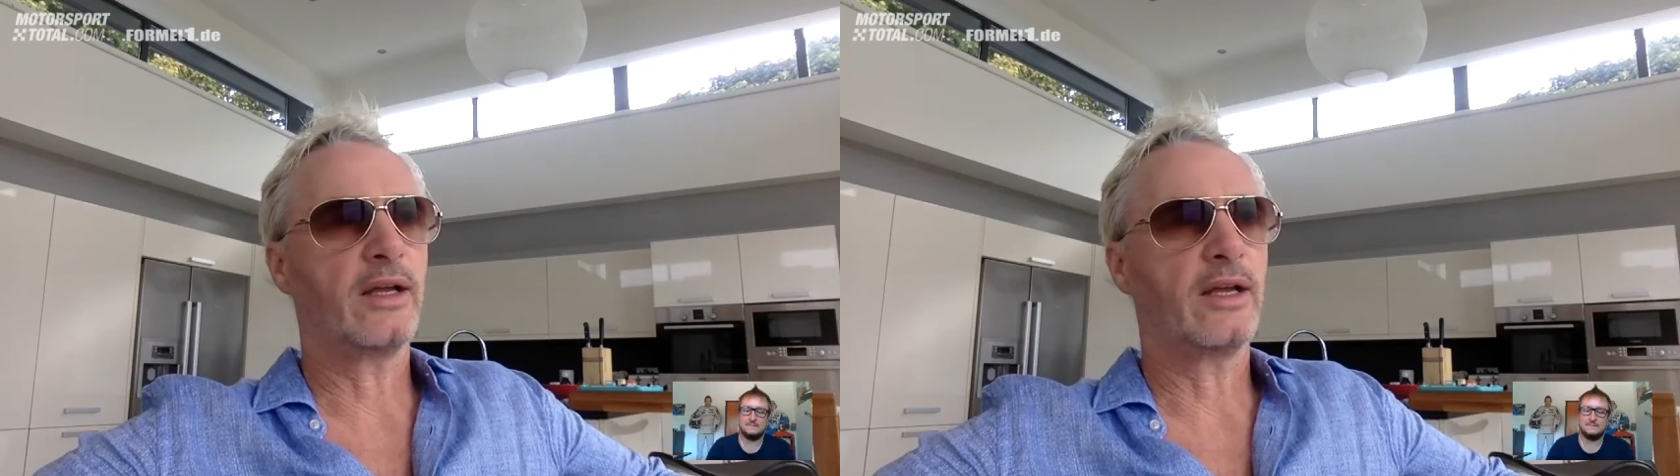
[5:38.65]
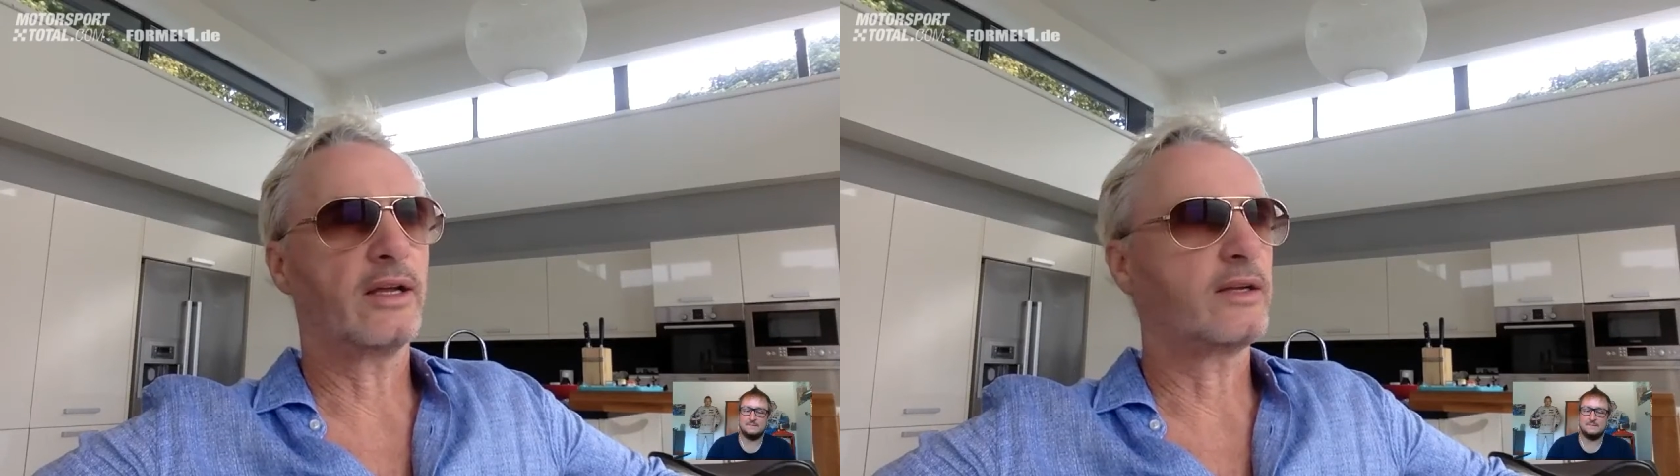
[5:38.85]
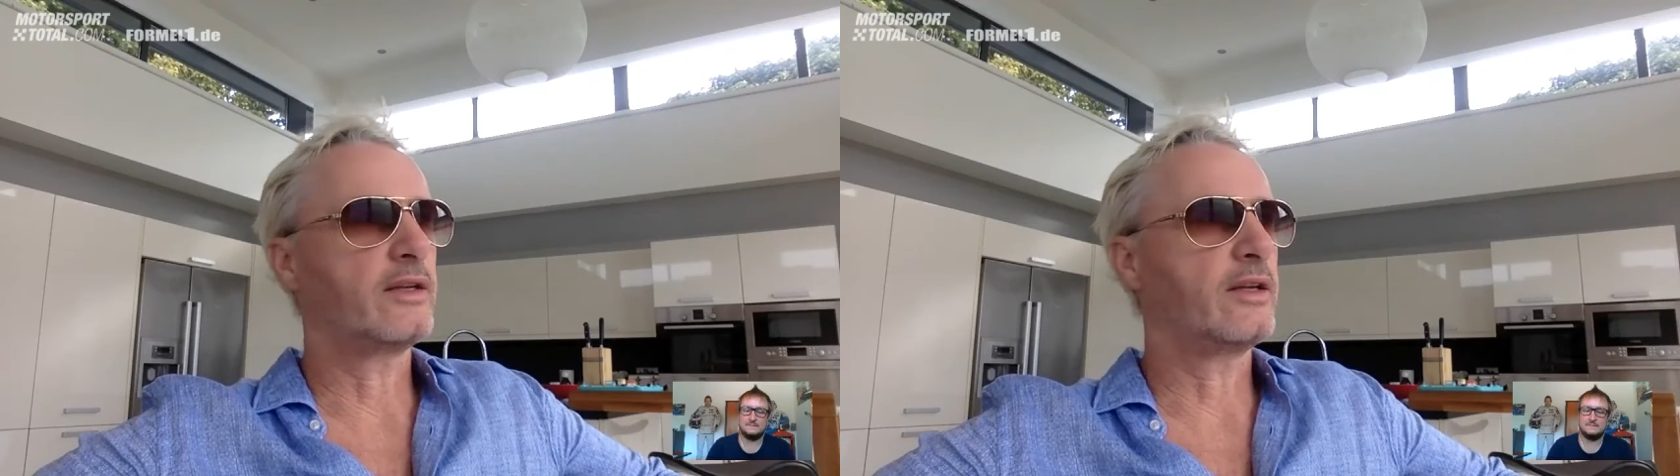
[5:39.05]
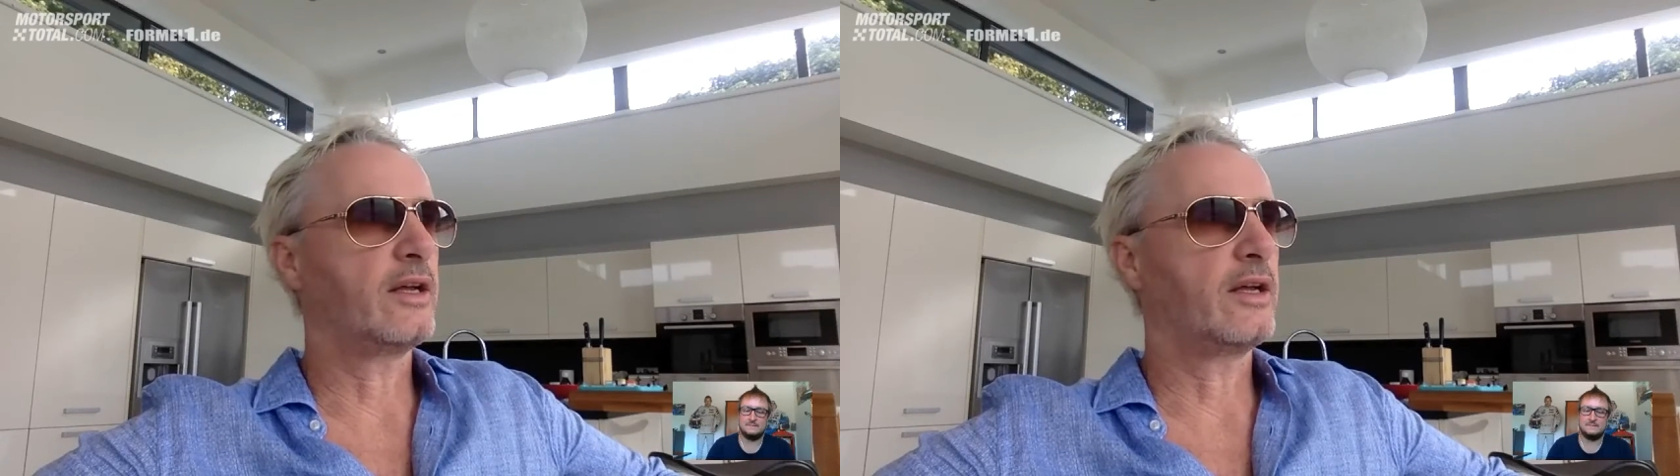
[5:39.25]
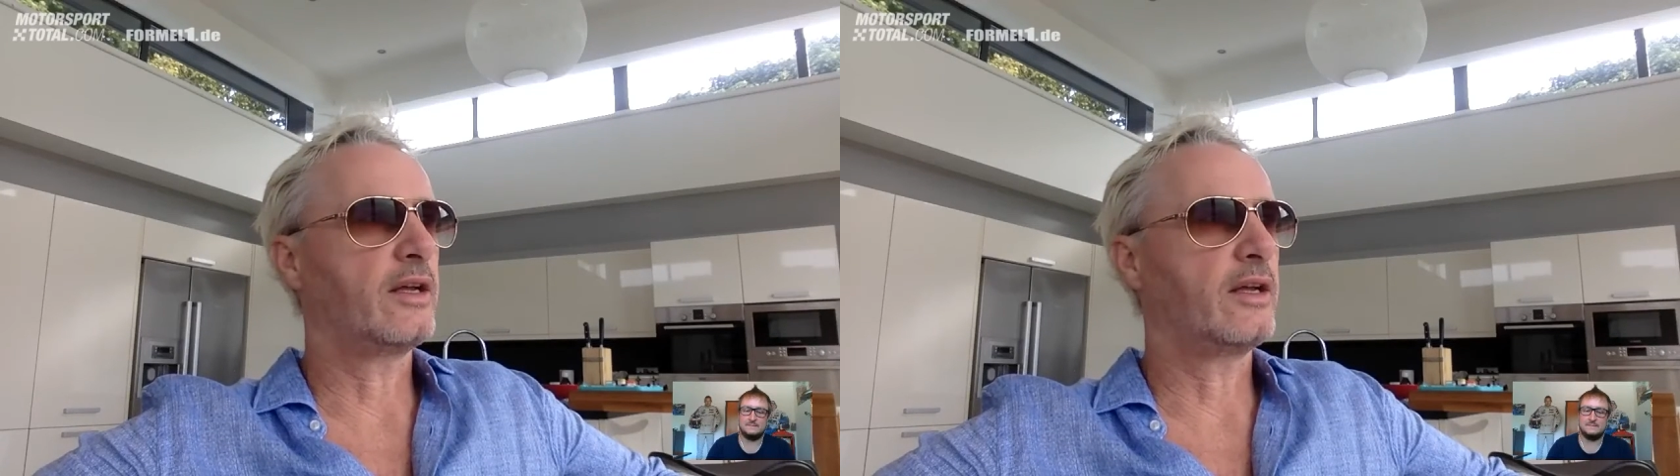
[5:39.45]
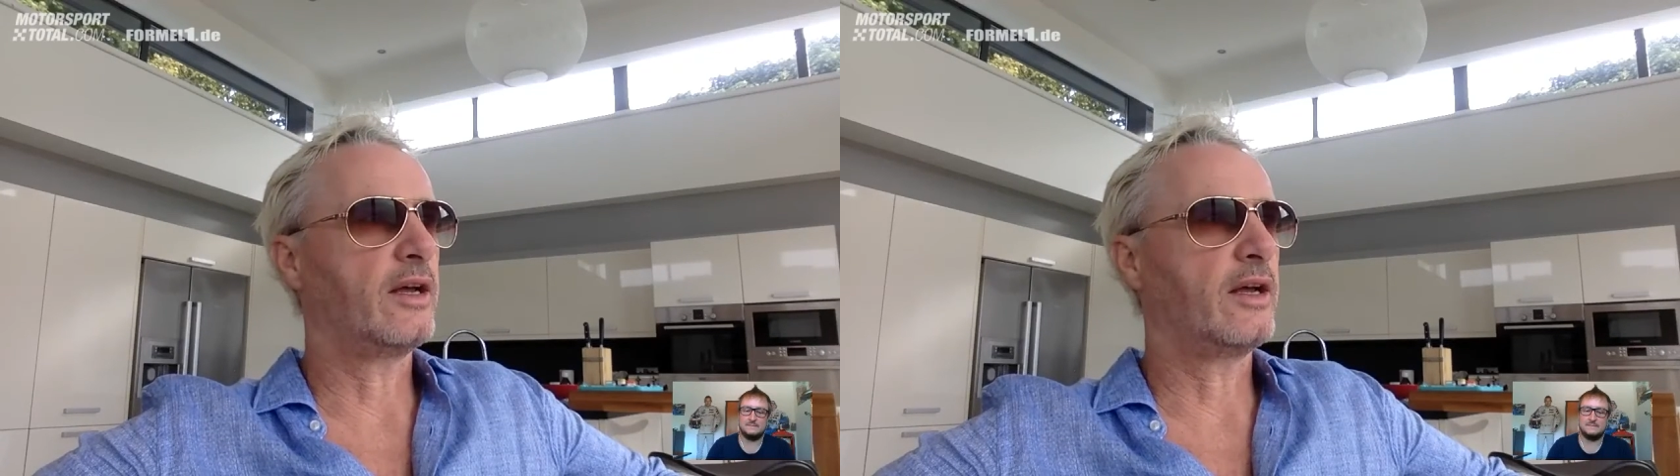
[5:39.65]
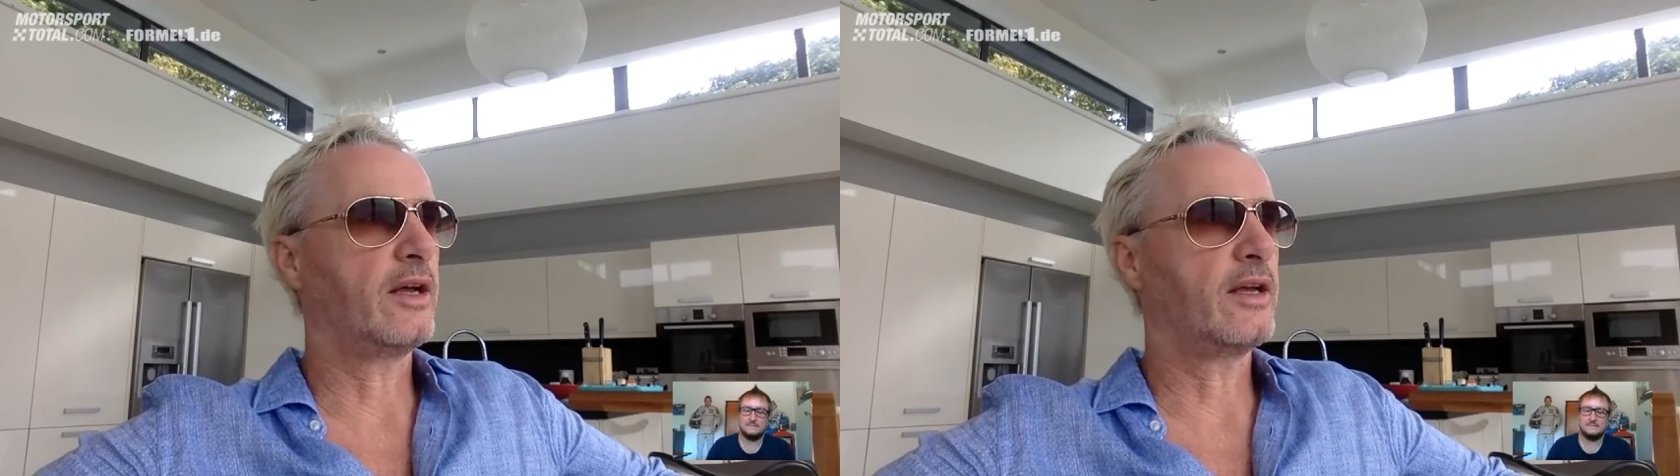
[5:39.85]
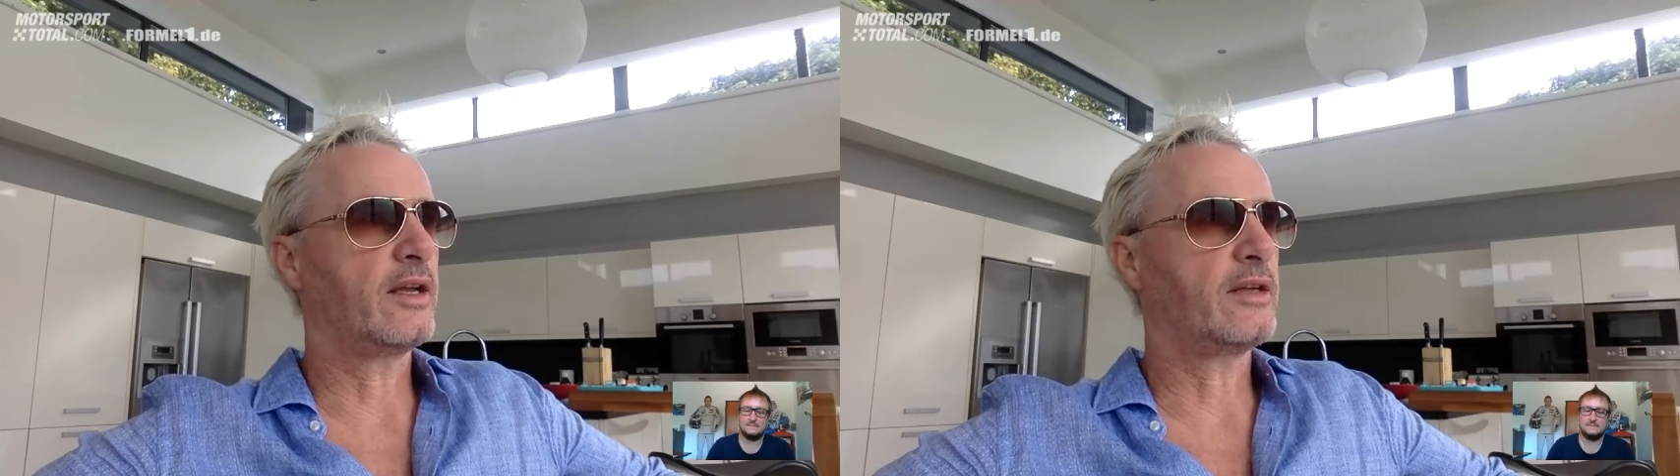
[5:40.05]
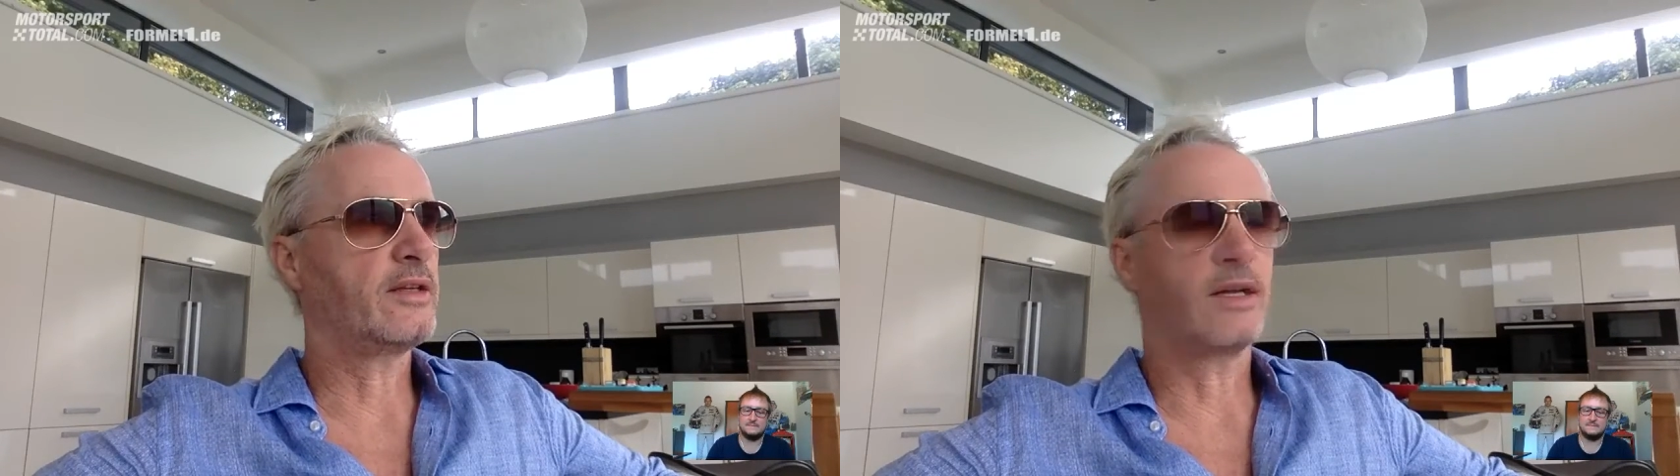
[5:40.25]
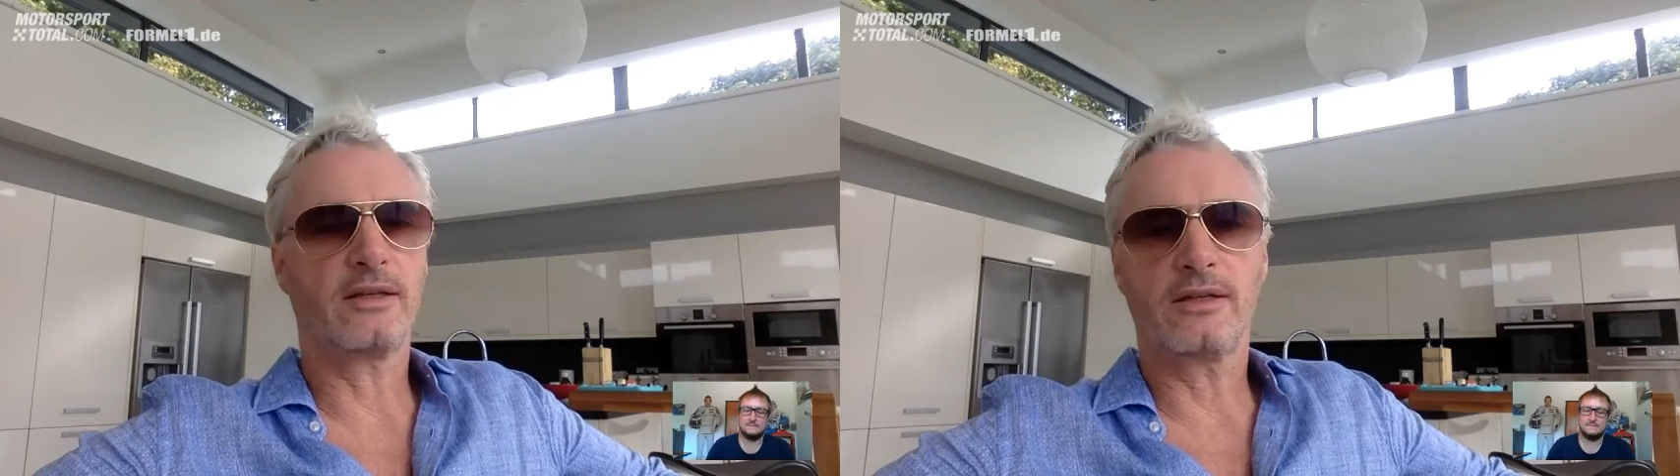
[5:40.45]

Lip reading: get a ticket to